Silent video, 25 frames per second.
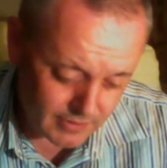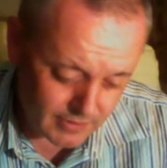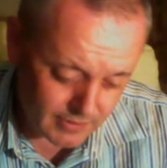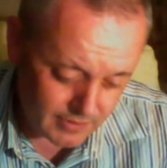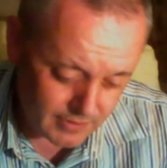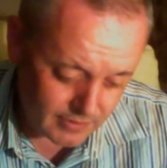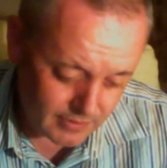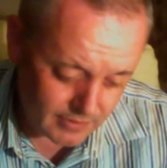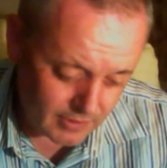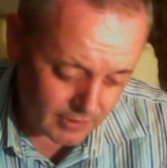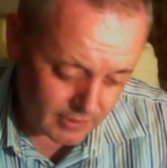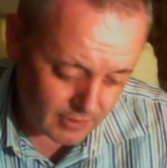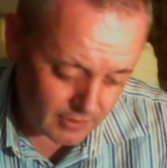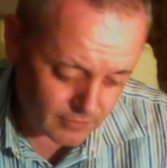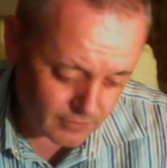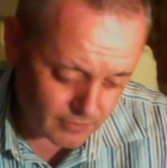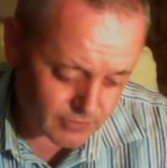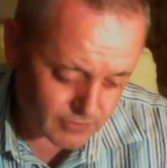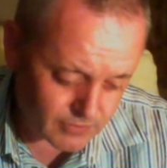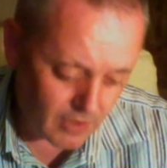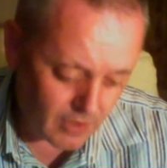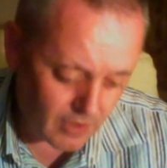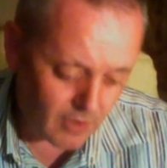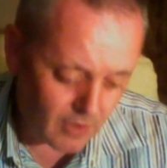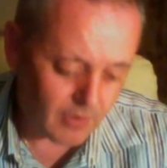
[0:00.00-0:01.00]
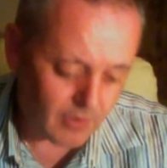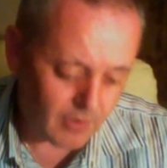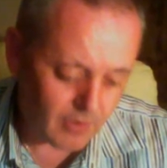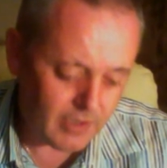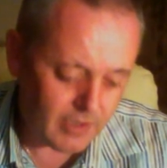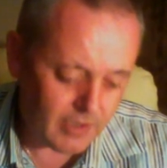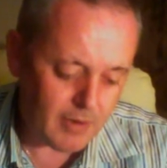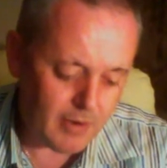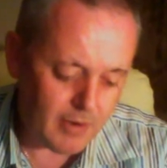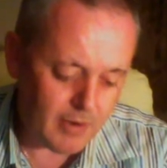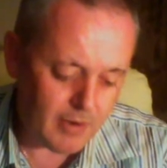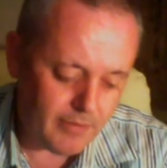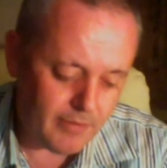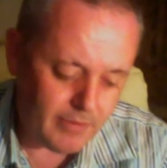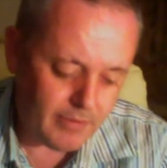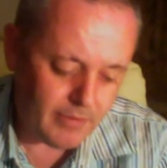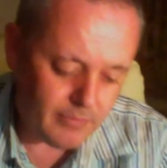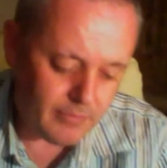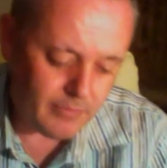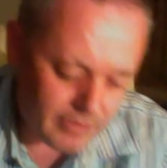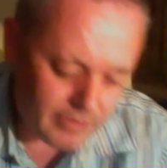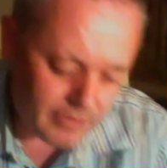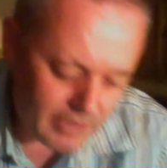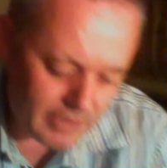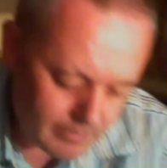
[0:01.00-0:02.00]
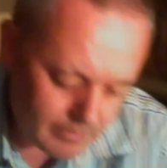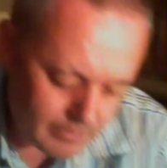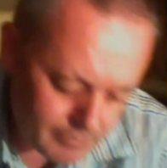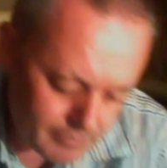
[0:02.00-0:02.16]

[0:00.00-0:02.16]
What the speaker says: He called her Holly Mary with lips